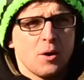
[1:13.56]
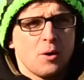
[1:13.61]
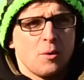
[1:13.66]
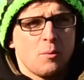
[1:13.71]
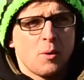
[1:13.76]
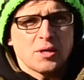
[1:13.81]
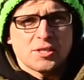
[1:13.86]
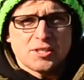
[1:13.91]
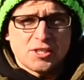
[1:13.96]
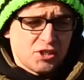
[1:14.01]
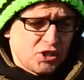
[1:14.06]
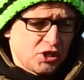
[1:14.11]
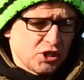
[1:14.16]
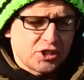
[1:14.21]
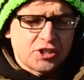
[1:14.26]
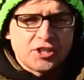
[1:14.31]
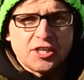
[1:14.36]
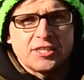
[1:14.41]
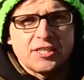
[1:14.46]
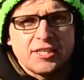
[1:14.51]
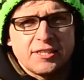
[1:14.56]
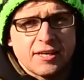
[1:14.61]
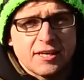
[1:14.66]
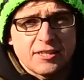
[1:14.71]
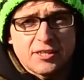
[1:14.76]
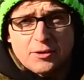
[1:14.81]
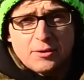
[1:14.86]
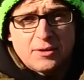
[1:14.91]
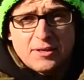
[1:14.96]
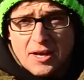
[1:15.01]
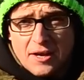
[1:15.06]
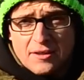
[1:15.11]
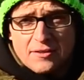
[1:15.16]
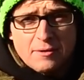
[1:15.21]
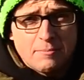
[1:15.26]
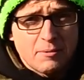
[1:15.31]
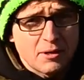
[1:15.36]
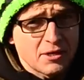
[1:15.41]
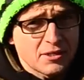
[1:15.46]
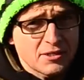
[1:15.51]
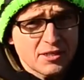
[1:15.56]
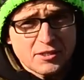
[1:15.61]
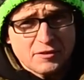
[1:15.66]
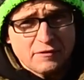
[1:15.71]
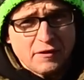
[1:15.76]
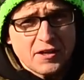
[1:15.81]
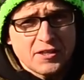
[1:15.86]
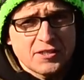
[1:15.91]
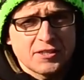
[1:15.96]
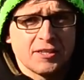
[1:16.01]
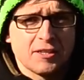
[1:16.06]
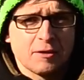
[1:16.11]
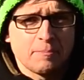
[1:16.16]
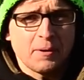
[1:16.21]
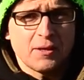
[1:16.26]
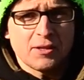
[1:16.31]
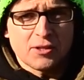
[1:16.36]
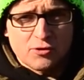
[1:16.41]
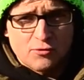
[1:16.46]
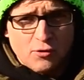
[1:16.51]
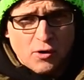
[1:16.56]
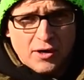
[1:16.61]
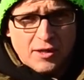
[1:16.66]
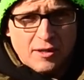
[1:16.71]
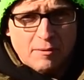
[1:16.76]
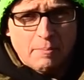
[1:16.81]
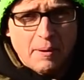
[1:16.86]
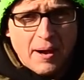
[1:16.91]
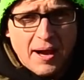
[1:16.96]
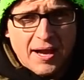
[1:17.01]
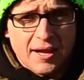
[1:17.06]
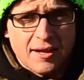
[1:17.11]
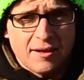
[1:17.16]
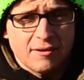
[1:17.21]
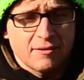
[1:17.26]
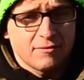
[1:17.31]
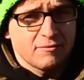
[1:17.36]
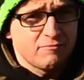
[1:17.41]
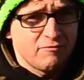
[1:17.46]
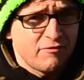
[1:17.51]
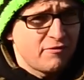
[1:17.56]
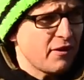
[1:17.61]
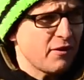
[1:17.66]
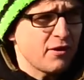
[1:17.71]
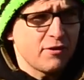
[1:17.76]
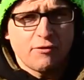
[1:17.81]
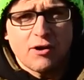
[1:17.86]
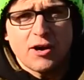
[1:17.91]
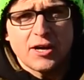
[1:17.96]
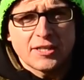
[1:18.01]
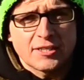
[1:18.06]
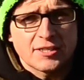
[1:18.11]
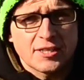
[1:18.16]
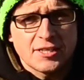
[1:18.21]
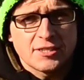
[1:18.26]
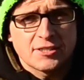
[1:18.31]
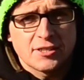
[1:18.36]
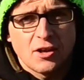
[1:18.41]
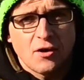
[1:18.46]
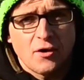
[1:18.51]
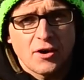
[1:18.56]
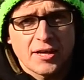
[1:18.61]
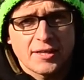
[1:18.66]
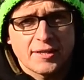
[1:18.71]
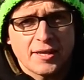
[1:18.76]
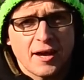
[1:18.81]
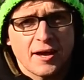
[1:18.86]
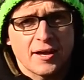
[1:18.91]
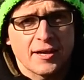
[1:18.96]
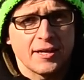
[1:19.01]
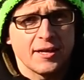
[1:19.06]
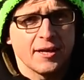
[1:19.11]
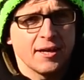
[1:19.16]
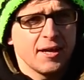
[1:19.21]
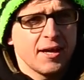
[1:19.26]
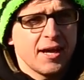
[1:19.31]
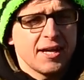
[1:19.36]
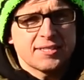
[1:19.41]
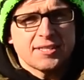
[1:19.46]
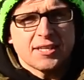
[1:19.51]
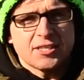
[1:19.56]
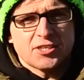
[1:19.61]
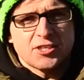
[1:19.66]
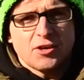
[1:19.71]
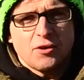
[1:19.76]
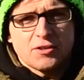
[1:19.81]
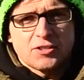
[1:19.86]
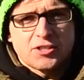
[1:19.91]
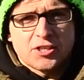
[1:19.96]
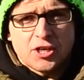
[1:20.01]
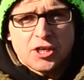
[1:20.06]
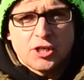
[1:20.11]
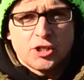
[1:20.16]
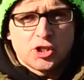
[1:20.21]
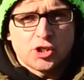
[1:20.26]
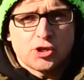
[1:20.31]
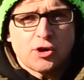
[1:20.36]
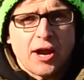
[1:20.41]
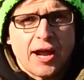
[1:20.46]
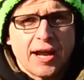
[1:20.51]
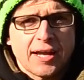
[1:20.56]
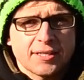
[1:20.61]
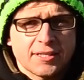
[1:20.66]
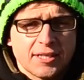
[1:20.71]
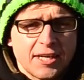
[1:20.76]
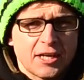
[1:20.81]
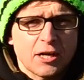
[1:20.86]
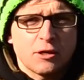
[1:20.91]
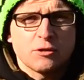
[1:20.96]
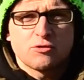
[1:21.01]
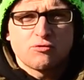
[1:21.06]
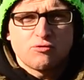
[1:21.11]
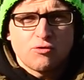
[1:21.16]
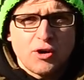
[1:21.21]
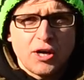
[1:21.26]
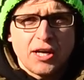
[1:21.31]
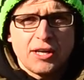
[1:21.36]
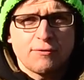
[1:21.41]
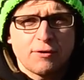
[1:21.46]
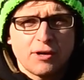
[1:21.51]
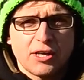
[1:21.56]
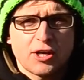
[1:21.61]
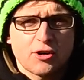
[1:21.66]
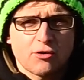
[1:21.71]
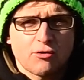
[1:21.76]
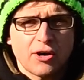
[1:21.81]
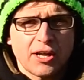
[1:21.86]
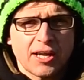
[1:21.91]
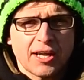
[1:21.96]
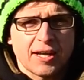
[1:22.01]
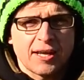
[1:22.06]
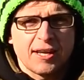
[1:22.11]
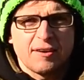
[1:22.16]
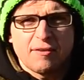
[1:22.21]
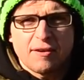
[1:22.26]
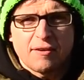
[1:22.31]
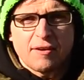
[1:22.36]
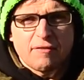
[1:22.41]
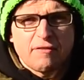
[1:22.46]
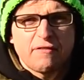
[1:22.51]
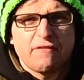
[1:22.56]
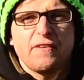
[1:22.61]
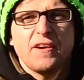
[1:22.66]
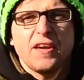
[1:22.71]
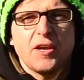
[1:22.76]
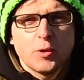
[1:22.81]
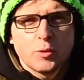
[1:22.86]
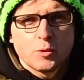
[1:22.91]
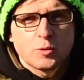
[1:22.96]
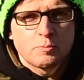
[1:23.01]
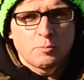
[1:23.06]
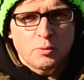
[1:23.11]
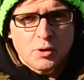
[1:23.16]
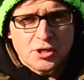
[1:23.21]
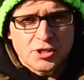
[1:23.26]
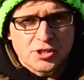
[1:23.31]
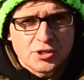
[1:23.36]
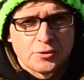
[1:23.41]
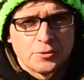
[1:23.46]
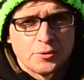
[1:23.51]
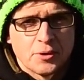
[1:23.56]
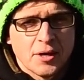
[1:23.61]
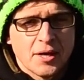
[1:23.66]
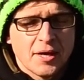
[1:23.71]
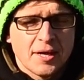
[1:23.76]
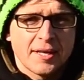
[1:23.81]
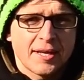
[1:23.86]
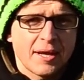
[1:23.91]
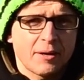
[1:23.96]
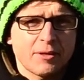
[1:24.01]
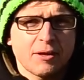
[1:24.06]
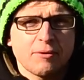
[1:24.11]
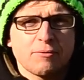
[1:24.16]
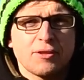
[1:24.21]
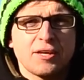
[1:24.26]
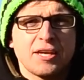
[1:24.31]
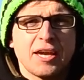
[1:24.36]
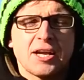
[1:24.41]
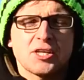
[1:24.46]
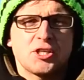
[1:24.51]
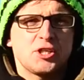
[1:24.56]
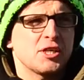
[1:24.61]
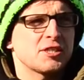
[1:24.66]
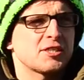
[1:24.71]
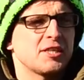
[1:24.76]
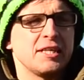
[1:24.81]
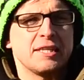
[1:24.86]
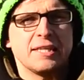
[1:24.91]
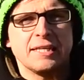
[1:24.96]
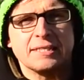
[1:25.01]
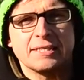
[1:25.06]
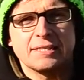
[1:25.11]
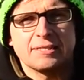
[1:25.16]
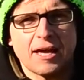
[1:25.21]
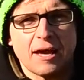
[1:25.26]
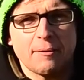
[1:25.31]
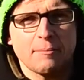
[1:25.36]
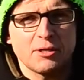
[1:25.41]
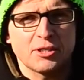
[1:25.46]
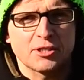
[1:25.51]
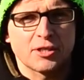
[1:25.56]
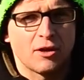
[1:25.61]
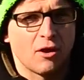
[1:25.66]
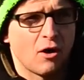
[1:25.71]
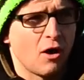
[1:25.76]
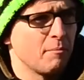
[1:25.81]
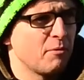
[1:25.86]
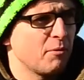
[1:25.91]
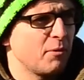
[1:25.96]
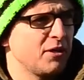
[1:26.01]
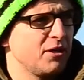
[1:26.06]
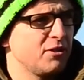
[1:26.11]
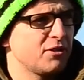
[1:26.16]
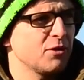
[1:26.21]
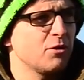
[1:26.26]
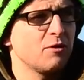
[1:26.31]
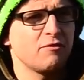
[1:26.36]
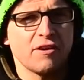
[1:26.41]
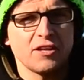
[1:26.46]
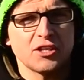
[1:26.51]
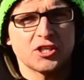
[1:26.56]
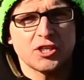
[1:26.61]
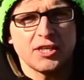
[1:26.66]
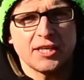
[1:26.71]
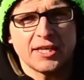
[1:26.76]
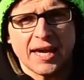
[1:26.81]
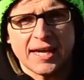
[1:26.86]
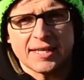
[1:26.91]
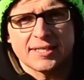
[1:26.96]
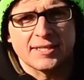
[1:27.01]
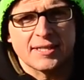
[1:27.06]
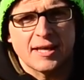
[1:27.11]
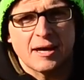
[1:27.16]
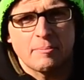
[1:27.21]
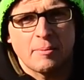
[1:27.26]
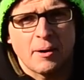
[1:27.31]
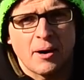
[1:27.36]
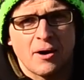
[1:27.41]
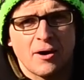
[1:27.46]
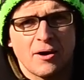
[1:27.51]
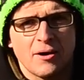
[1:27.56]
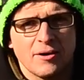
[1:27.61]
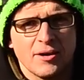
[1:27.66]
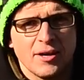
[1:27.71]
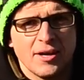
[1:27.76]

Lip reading: once it's just sitting there doing nothing, because let's face it, the bit that's right at the back very rarely sees the light of day. As that's starting to contract, it goes really, really crinkly and it feels brittle. Now, I don't think it actually does anything to damage the line, but when you do eventually get to that part,